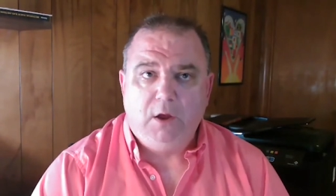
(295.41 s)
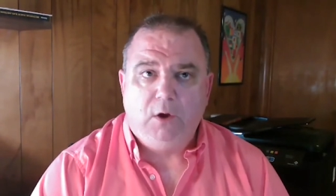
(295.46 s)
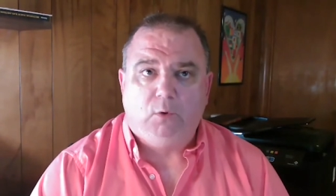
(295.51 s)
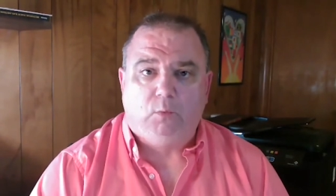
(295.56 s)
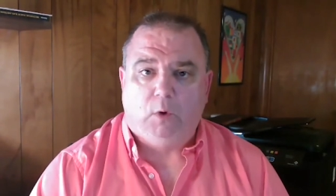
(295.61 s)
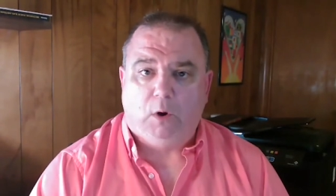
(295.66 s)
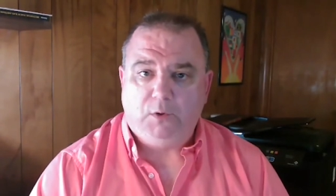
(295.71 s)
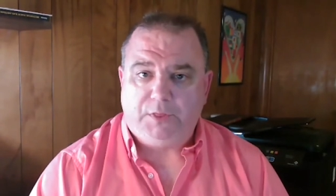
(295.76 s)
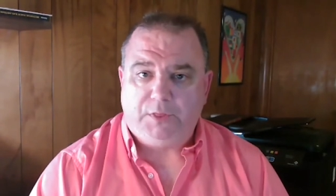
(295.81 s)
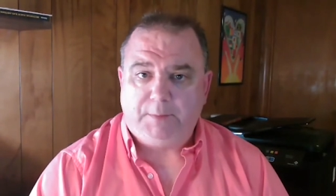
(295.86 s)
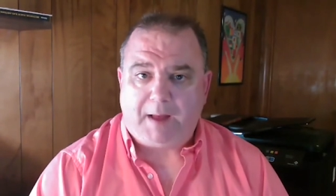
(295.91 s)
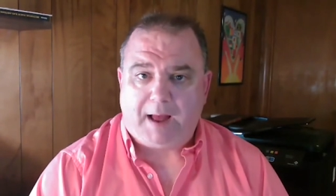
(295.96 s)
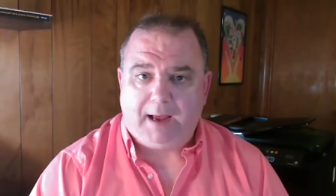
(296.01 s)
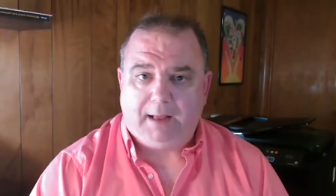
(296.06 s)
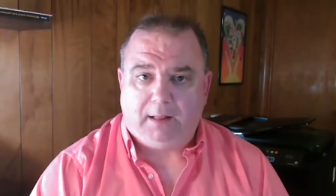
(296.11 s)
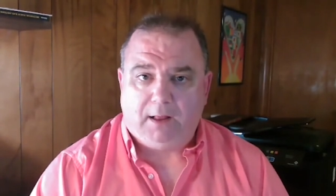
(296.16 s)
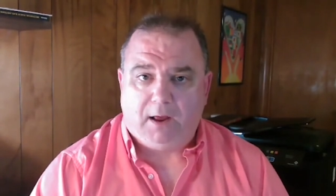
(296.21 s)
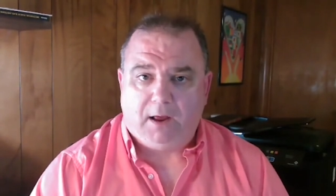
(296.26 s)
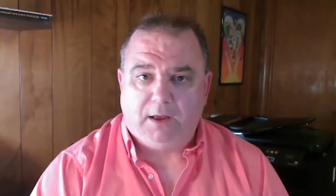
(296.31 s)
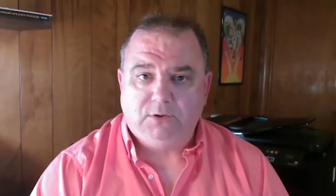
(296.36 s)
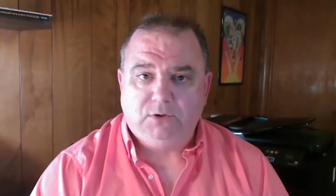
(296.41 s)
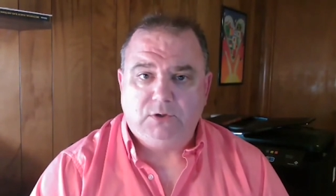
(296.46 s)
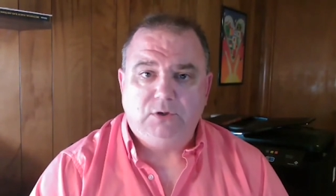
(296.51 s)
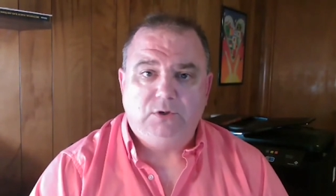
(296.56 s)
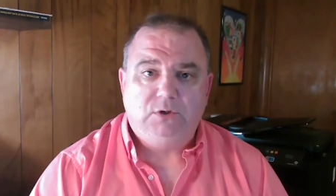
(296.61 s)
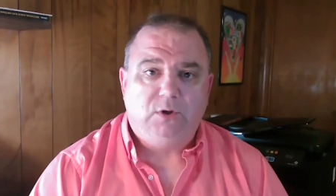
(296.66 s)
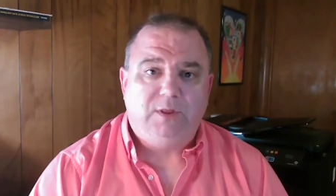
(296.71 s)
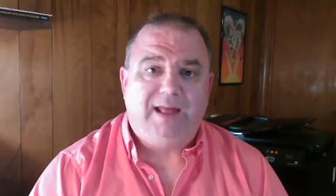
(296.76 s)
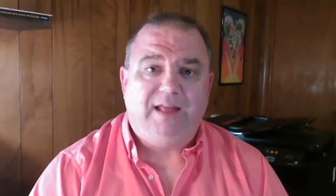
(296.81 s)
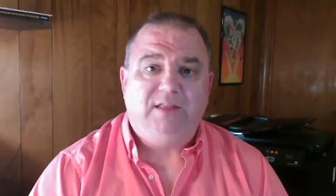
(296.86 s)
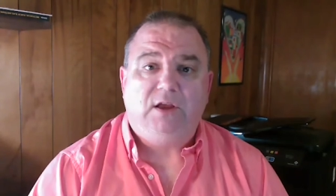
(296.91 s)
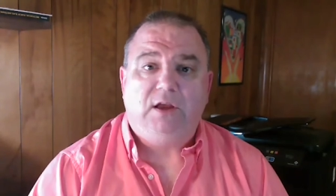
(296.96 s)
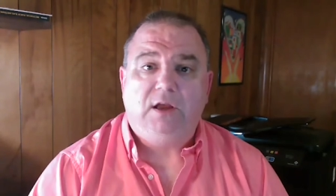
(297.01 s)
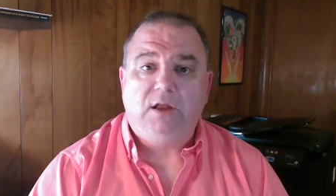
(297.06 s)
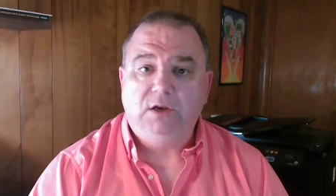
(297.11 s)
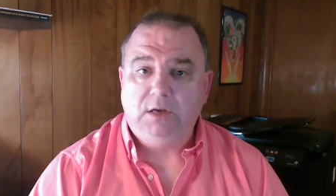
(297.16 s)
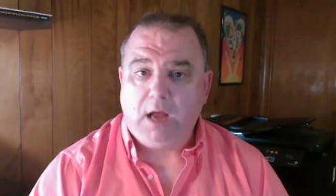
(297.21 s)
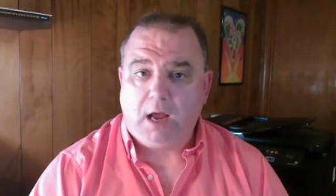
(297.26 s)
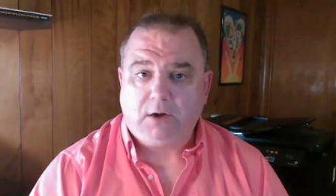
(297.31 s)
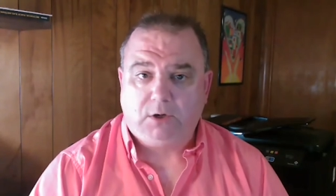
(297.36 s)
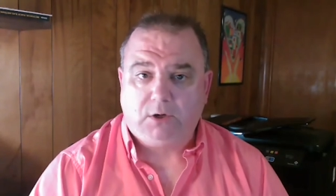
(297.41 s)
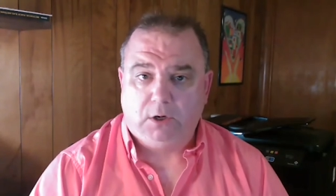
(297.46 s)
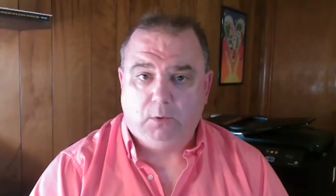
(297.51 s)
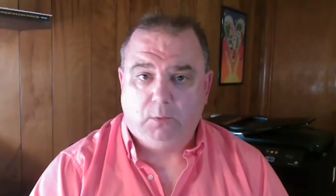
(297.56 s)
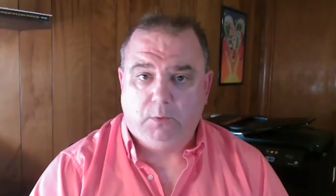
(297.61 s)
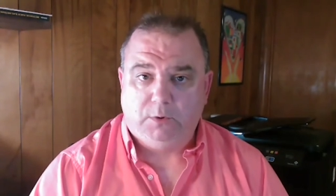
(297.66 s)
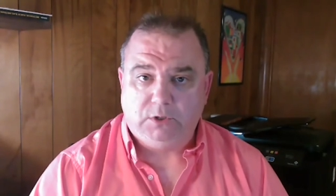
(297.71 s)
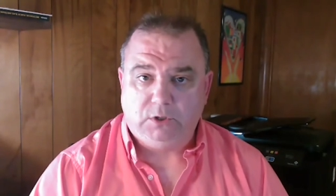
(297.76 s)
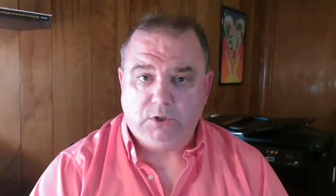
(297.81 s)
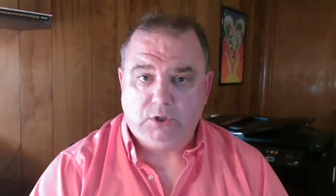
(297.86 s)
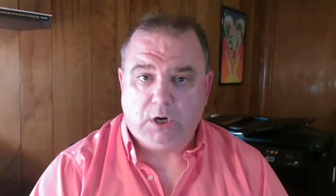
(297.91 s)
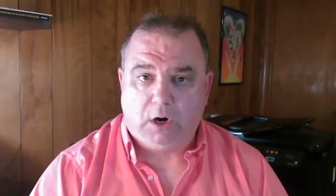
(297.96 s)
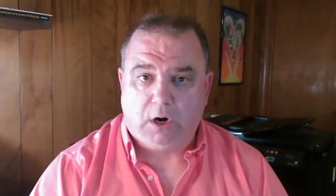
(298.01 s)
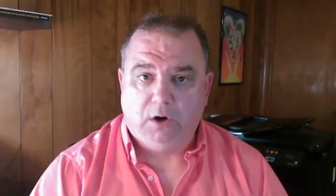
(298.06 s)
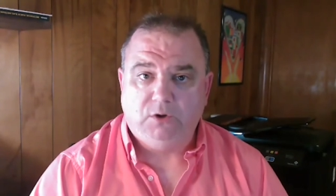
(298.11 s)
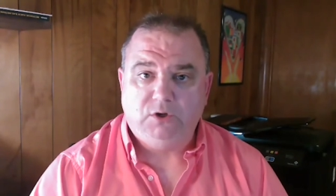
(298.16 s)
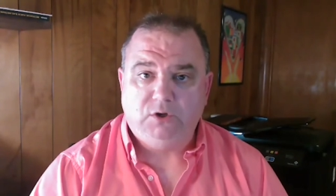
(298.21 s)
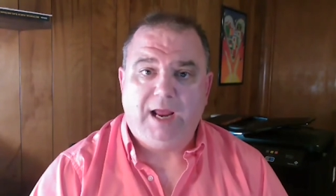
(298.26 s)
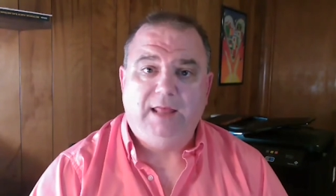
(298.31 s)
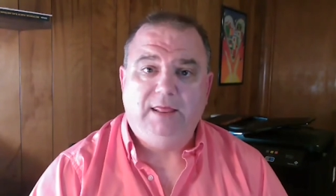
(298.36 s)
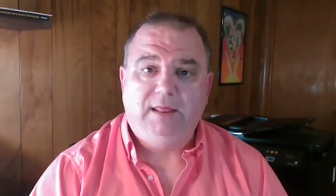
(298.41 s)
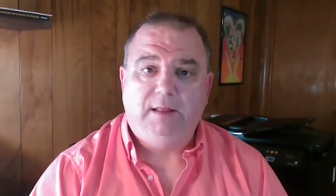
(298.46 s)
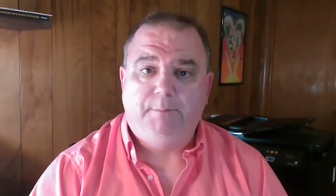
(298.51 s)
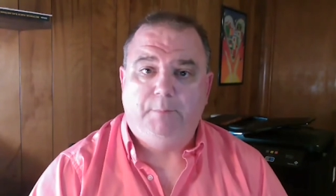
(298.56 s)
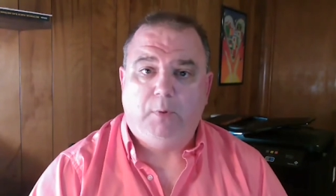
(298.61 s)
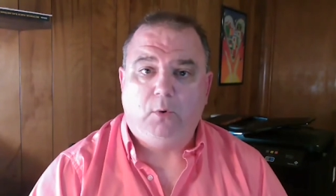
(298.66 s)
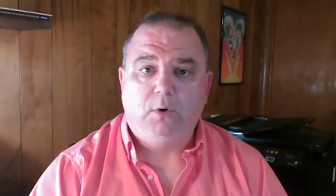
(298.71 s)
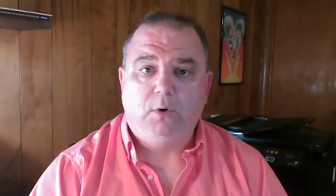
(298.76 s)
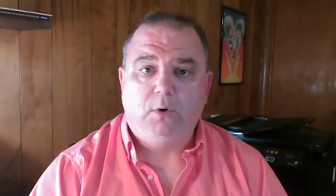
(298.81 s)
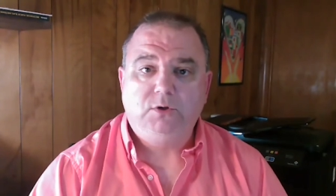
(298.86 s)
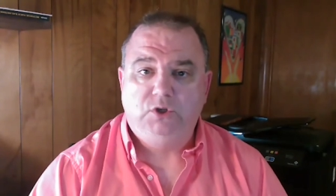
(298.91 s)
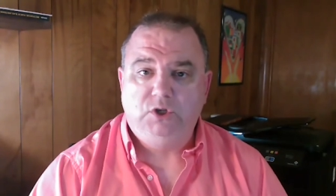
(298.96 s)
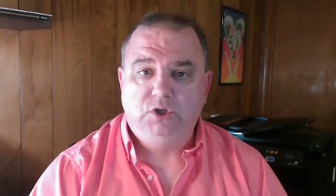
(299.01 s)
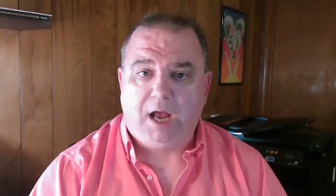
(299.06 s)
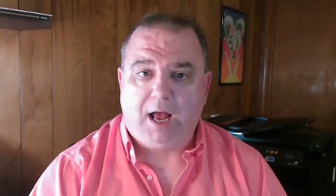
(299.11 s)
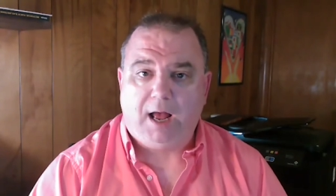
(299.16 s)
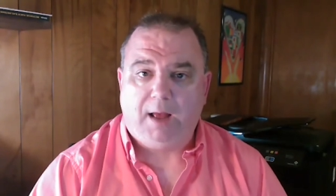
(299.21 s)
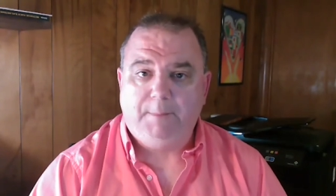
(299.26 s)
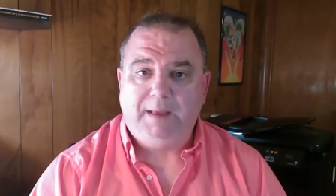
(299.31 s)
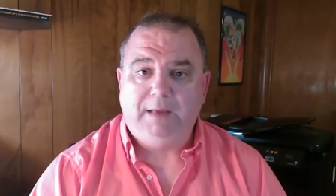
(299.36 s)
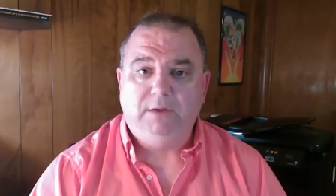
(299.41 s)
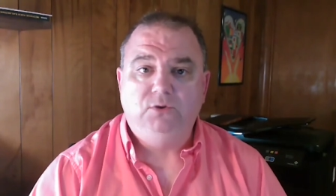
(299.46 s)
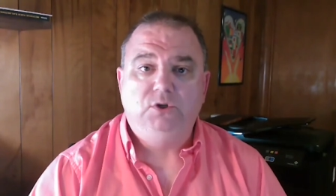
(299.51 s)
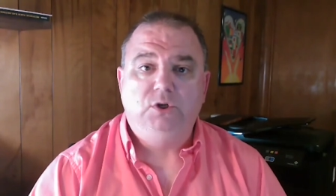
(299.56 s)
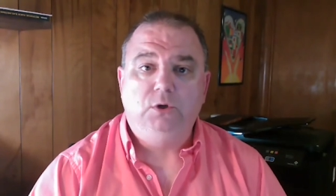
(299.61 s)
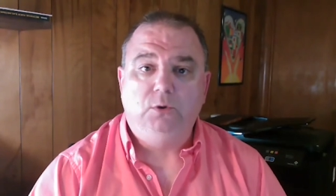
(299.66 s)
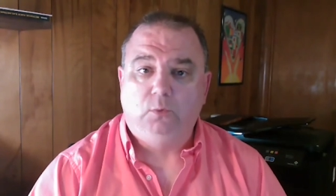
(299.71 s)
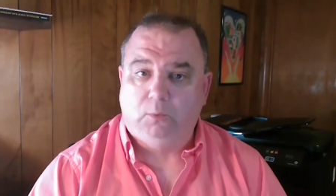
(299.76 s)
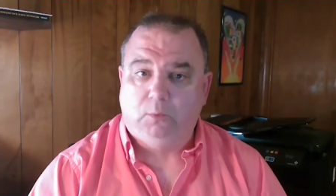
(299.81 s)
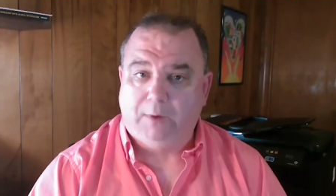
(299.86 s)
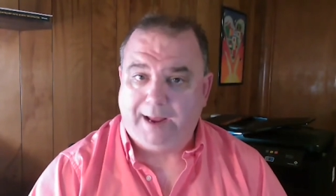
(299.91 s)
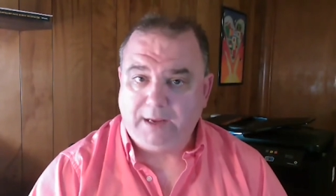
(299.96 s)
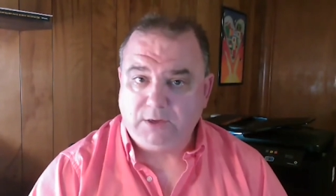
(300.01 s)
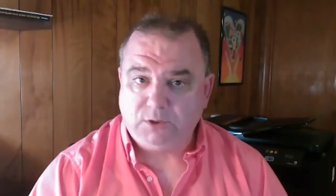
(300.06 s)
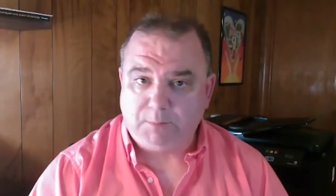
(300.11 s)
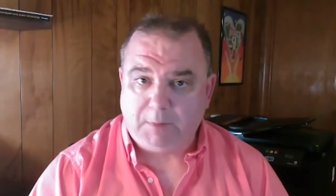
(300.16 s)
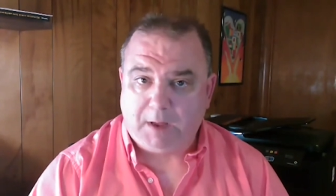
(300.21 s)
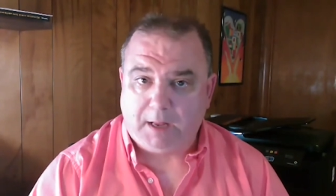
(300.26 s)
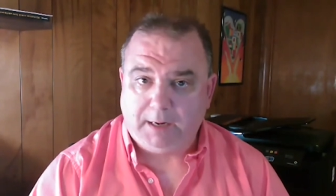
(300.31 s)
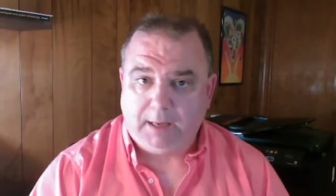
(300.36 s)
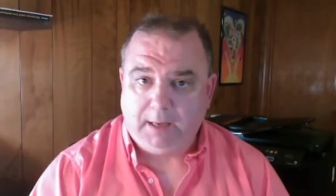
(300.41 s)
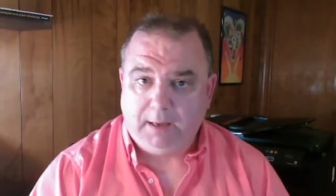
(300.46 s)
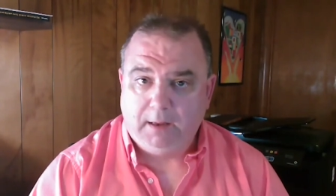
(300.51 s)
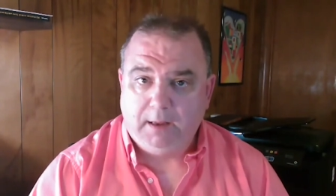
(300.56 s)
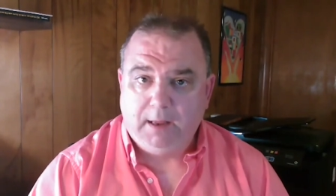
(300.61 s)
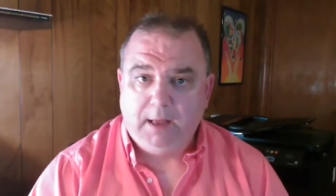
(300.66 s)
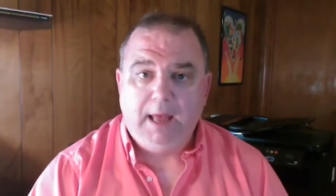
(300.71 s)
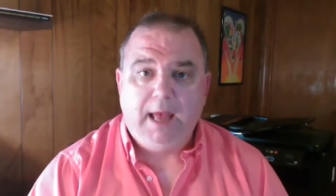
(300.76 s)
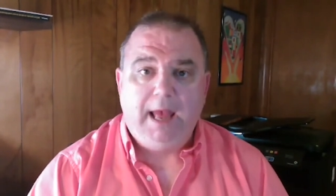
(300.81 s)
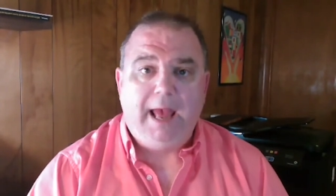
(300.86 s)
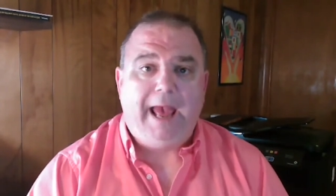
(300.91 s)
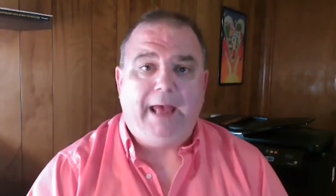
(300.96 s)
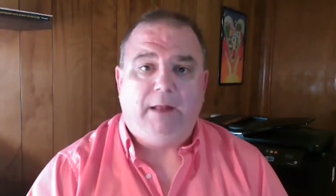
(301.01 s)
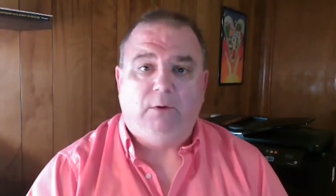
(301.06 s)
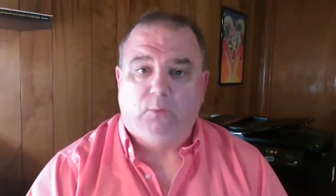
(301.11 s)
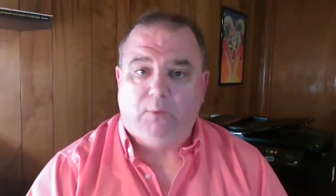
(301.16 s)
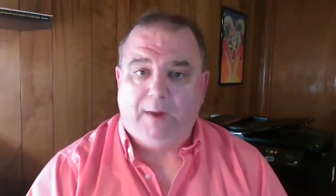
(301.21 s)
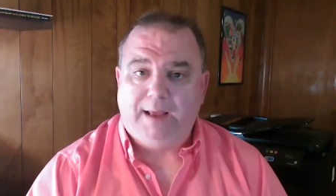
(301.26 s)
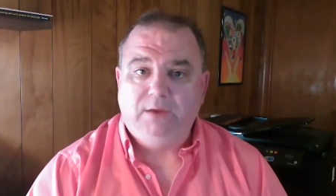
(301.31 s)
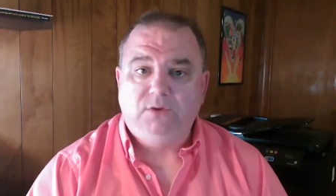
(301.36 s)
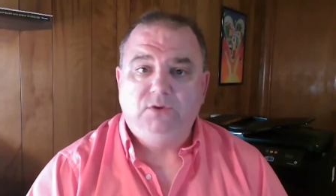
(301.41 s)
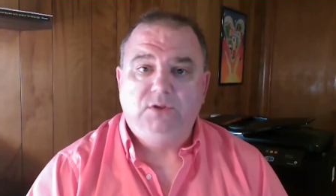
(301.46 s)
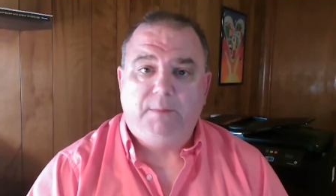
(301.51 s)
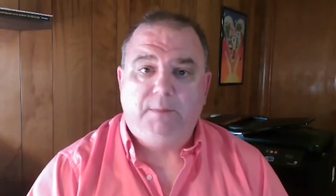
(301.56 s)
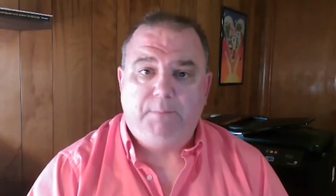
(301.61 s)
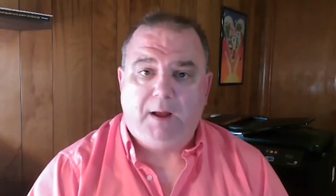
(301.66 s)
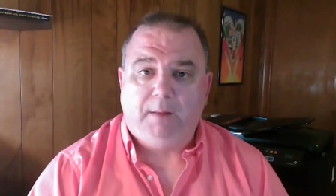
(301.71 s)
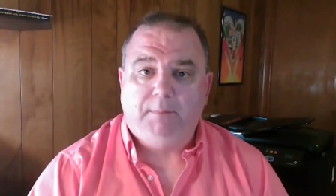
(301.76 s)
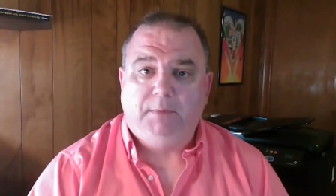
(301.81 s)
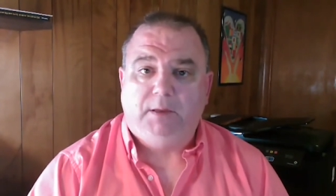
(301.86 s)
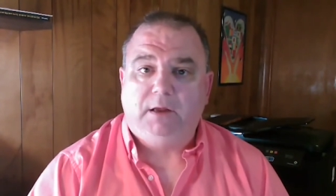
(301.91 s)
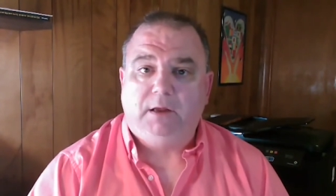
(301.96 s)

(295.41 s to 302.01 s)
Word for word: wrote the bylaws so that the conductor was in charge and the board's job is to raise money and raise the public